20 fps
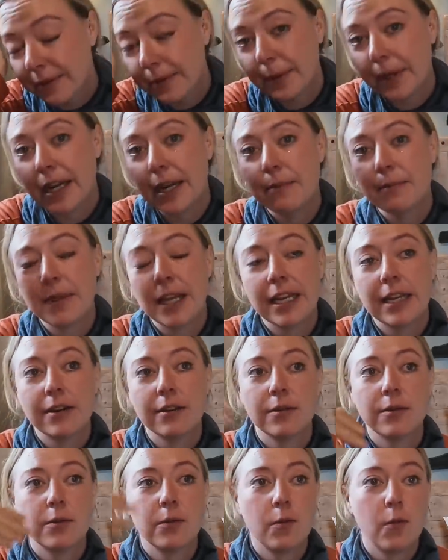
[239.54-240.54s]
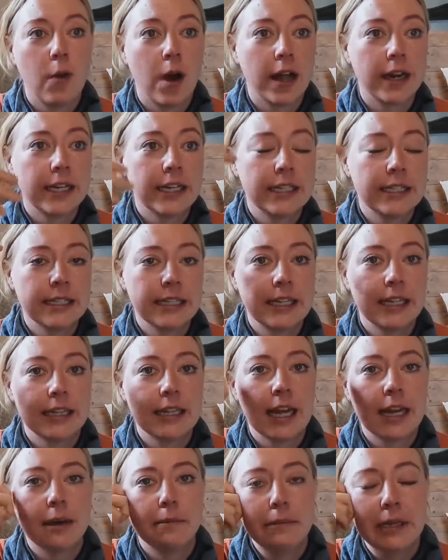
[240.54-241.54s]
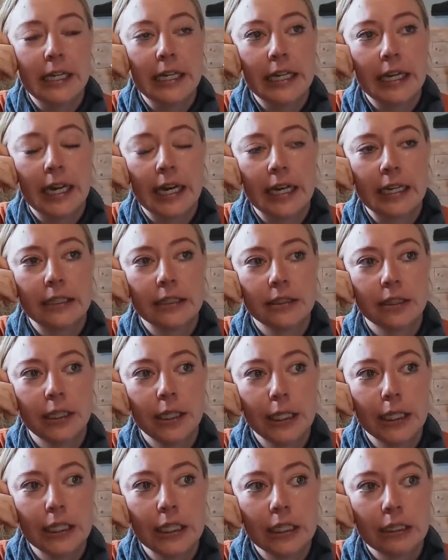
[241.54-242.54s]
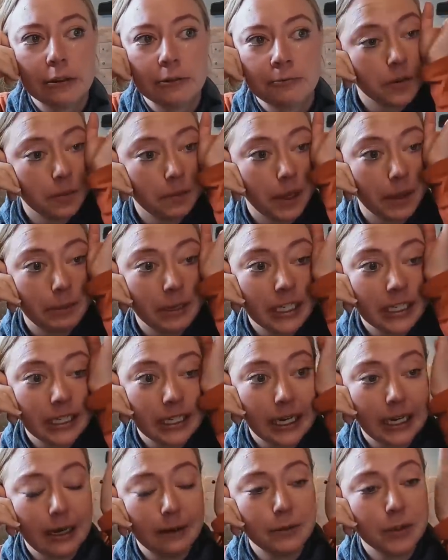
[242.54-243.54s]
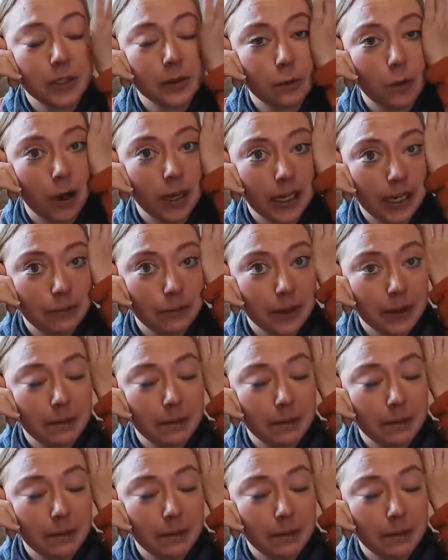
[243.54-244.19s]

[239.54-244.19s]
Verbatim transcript: But I'm like wanting to get that immediate answer. So maybe today I'm just walking